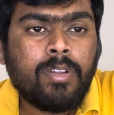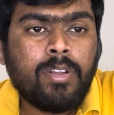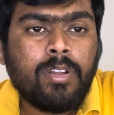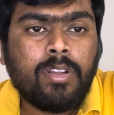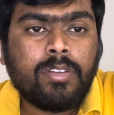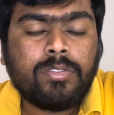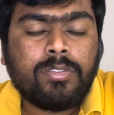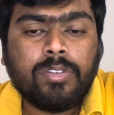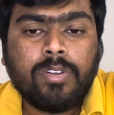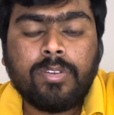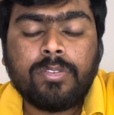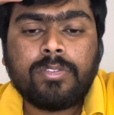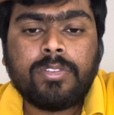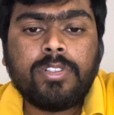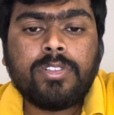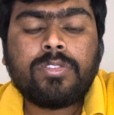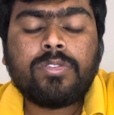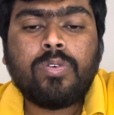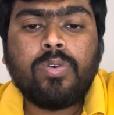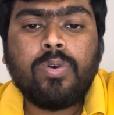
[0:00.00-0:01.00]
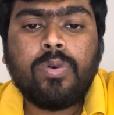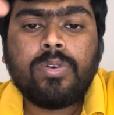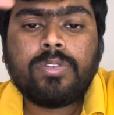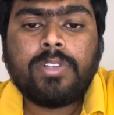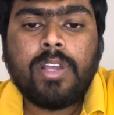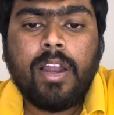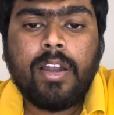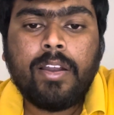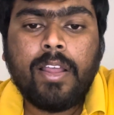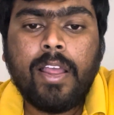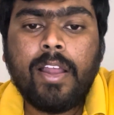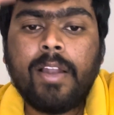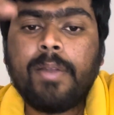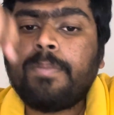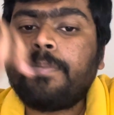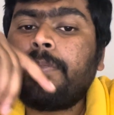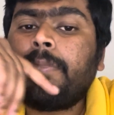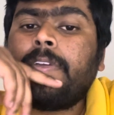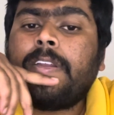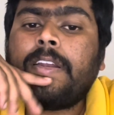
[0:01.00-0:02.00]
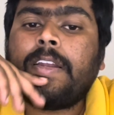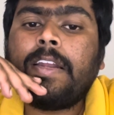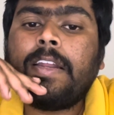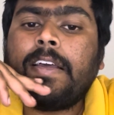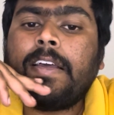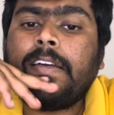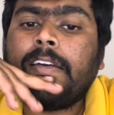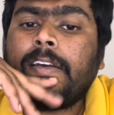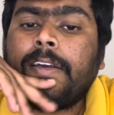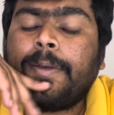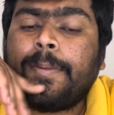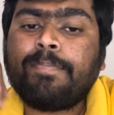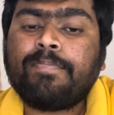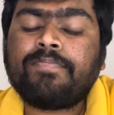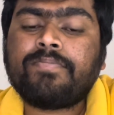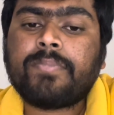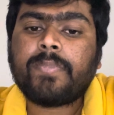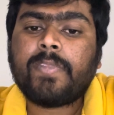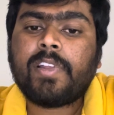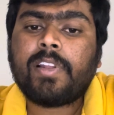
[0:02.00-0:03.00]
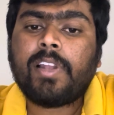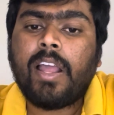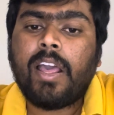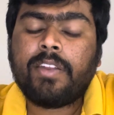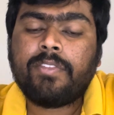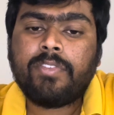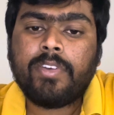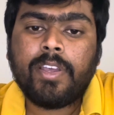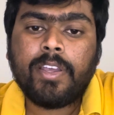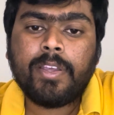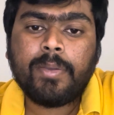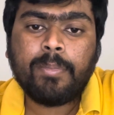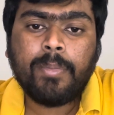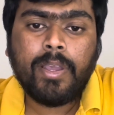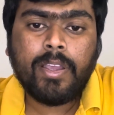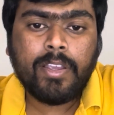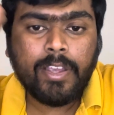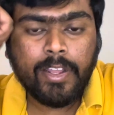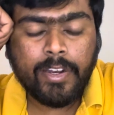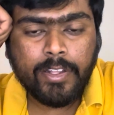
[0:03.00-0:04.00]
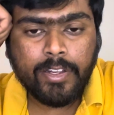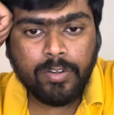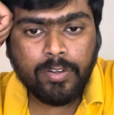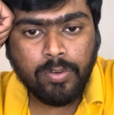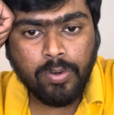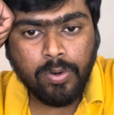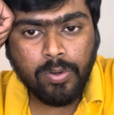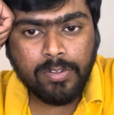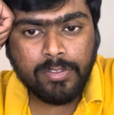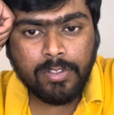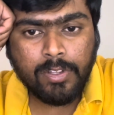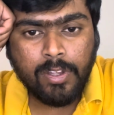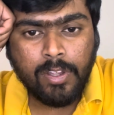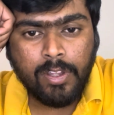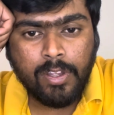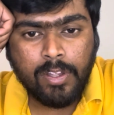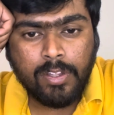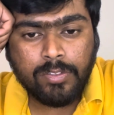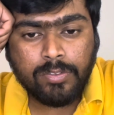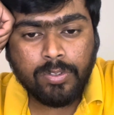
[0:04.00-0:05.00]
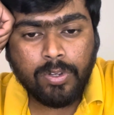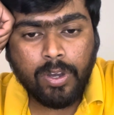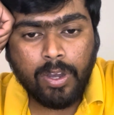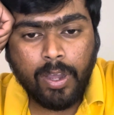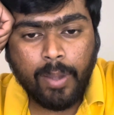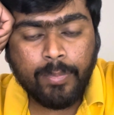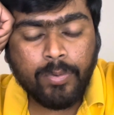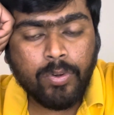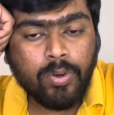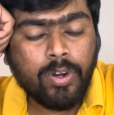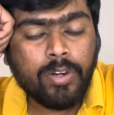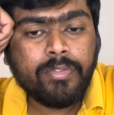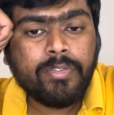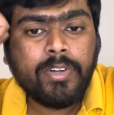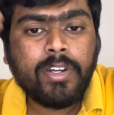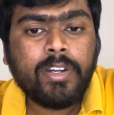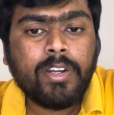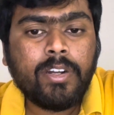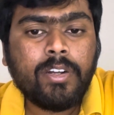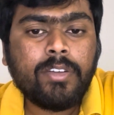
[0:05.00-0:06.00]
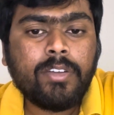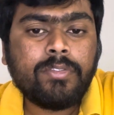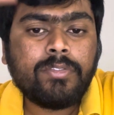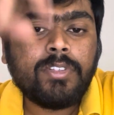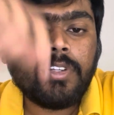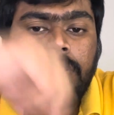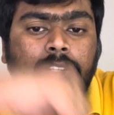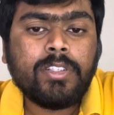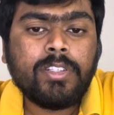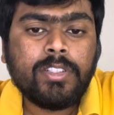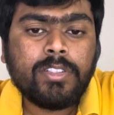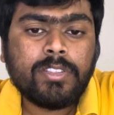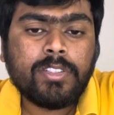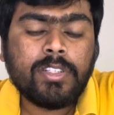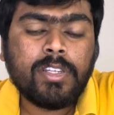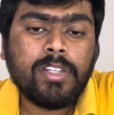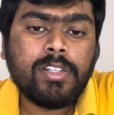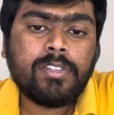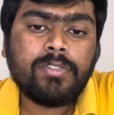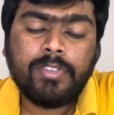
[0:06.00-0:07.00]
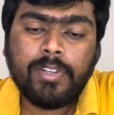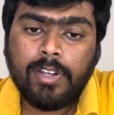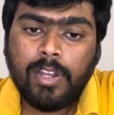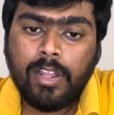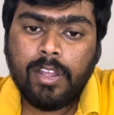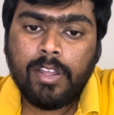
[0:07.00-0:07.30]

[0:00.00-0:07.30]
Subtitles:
So this course has helped me in clarifying my career goals. So I'm confident enough that these skills will